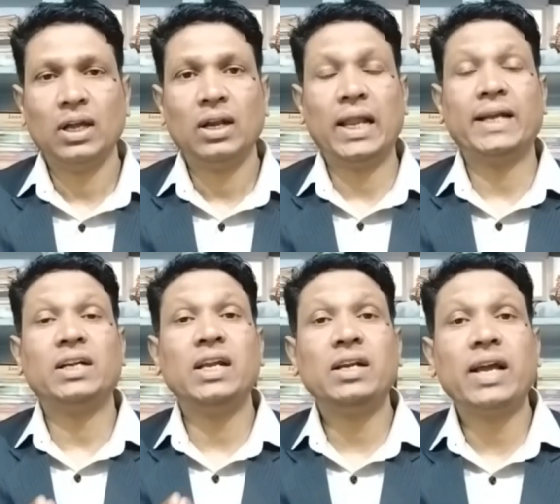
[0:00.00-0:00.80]

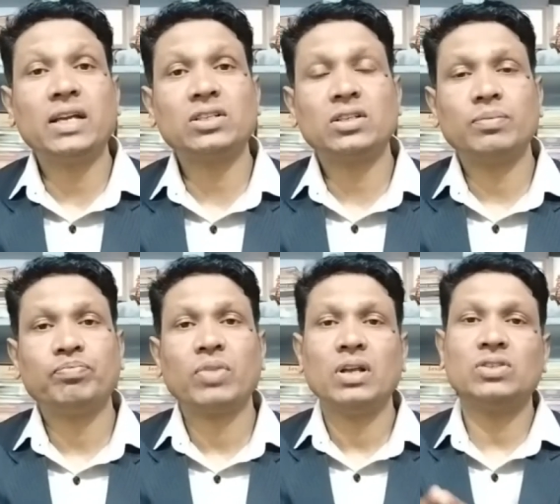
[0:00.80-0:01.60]
like t-test,
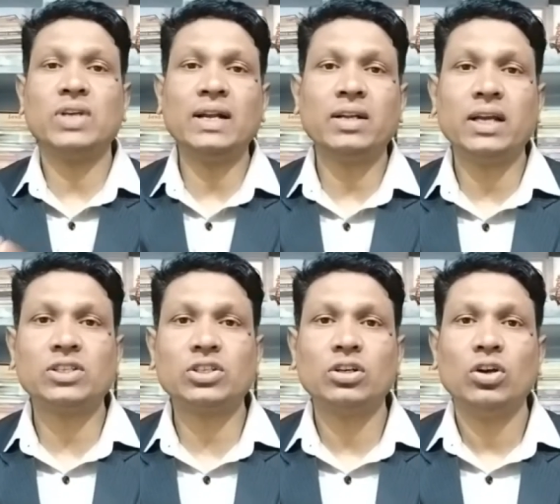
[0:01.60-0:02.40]

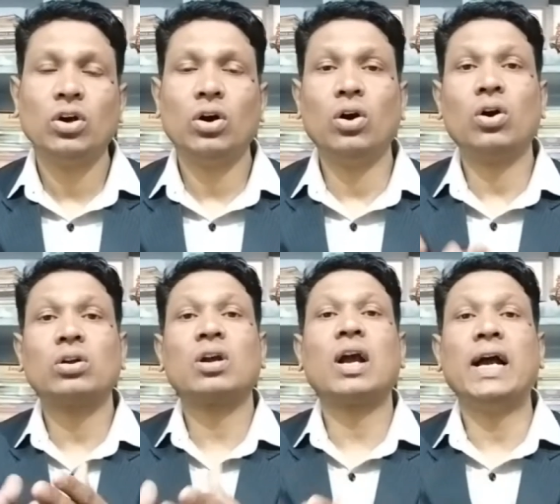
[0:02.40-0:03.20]
z-test
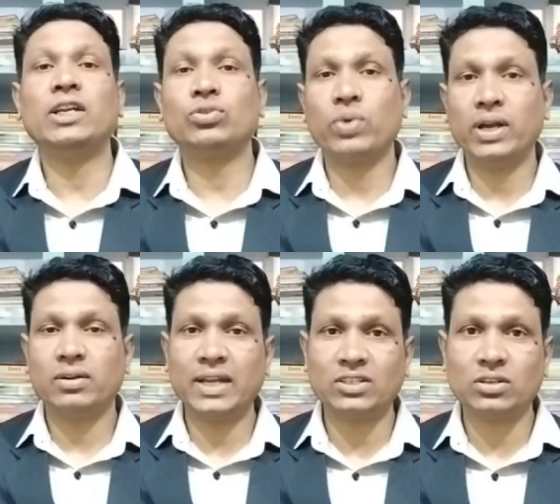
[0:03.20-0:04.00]
or chi-square
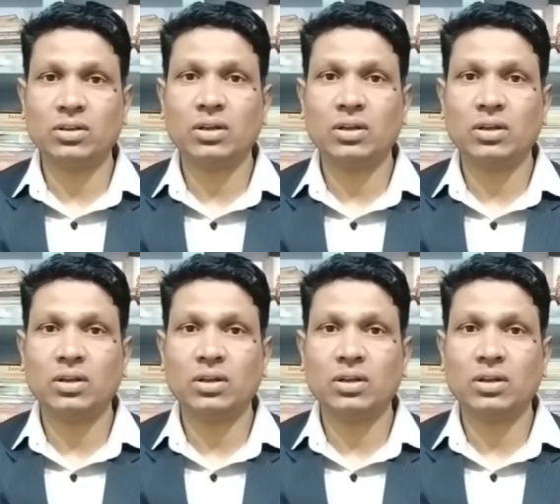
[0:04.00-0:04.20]
test,